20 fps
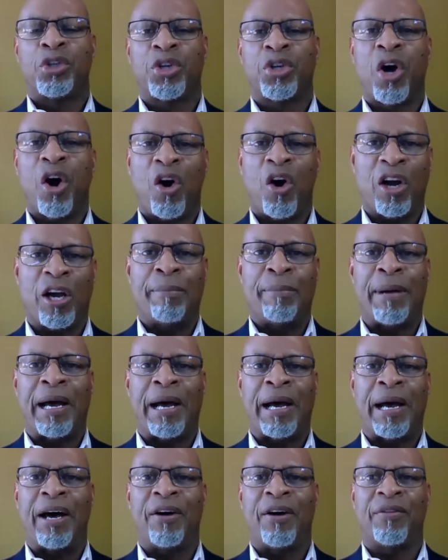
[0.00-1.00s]
talk
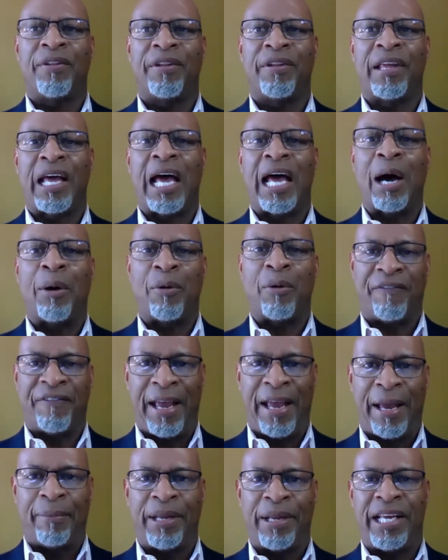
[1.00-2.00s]
about our
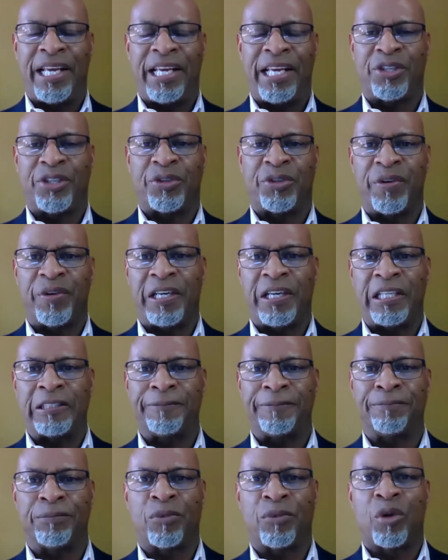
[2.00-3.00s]
family history,
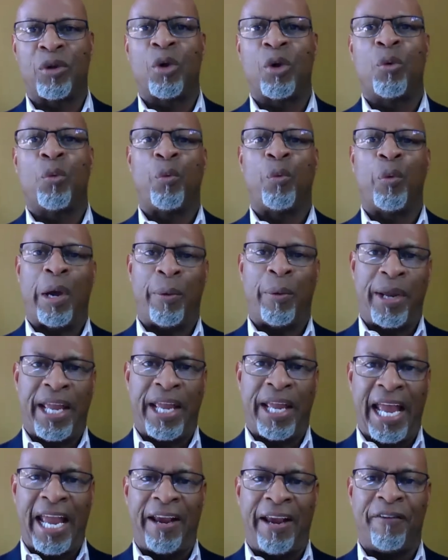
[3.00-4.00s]
where we
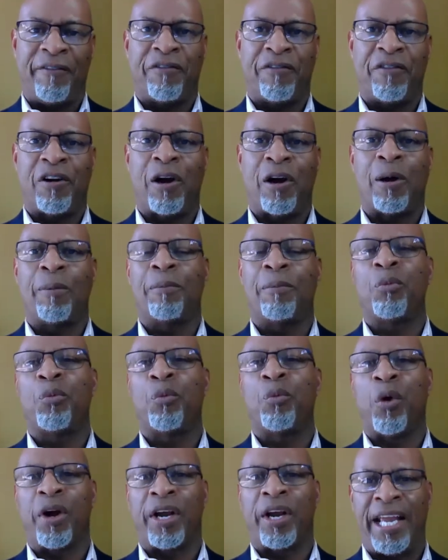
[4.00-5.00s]
came from,
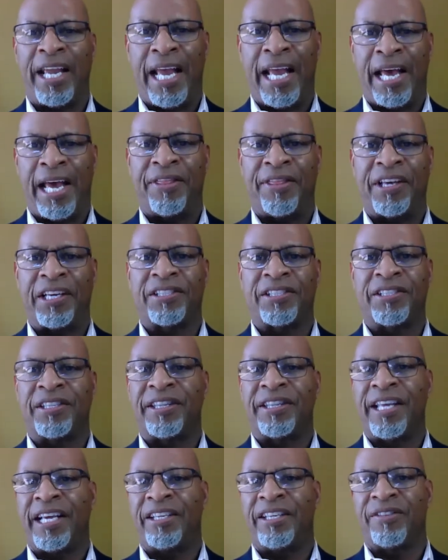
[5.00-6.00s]
working ethics and
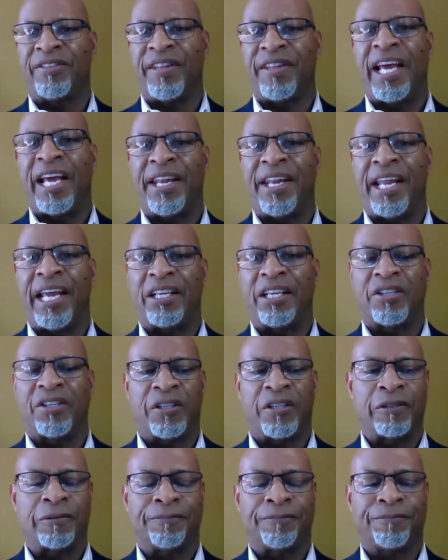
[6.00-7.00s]
things of that nature.
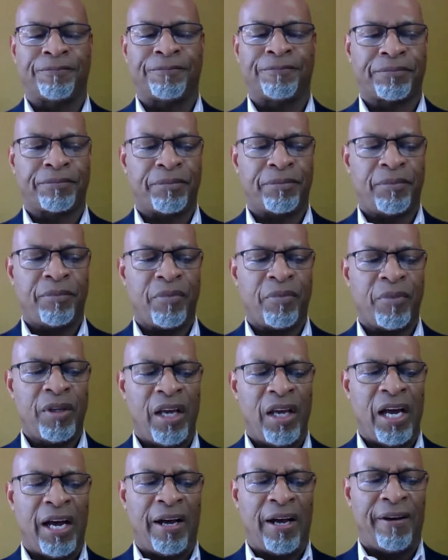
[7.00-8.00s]

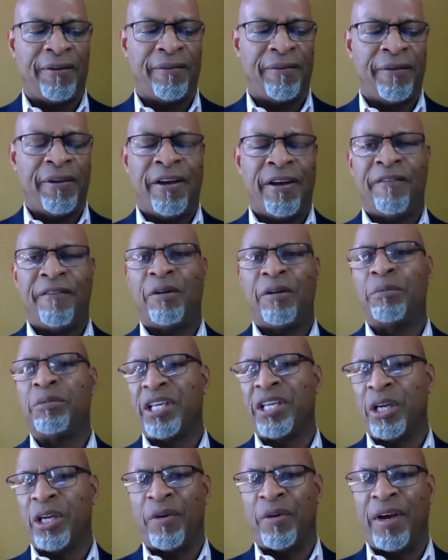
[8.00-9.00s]
Uh, from
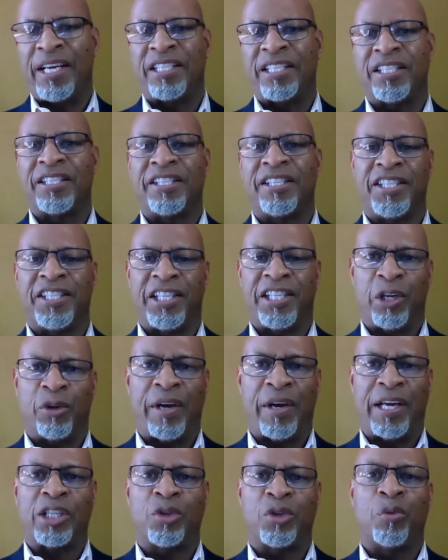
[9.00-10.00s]
generation to
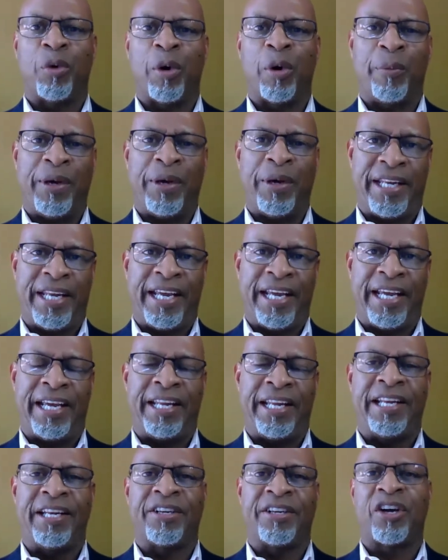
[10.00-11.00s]
generation, what we did,
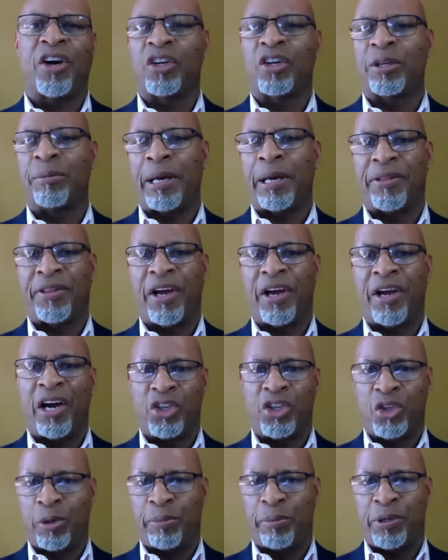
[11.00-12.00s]
and talked about the
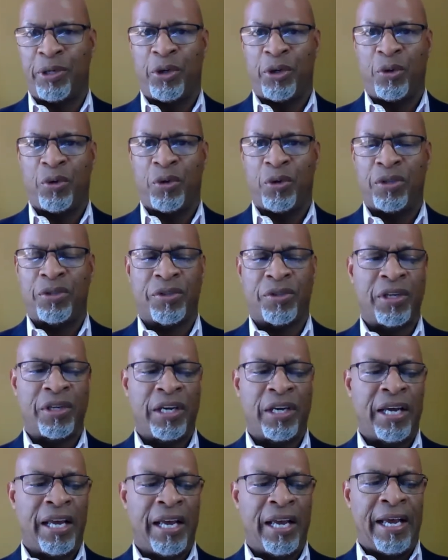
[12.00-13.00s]
entrepreneurs.
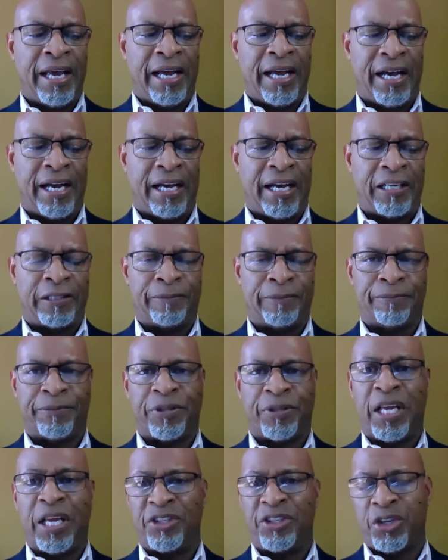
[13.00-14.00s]
Um,
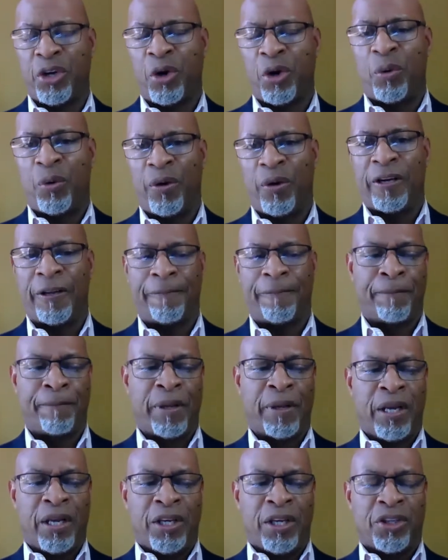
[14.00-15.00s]
and so on.
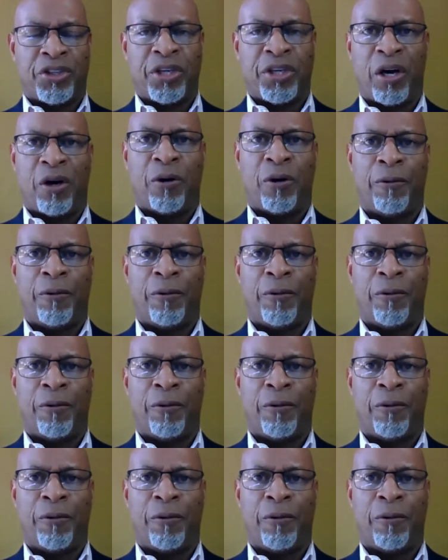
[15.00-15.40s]
So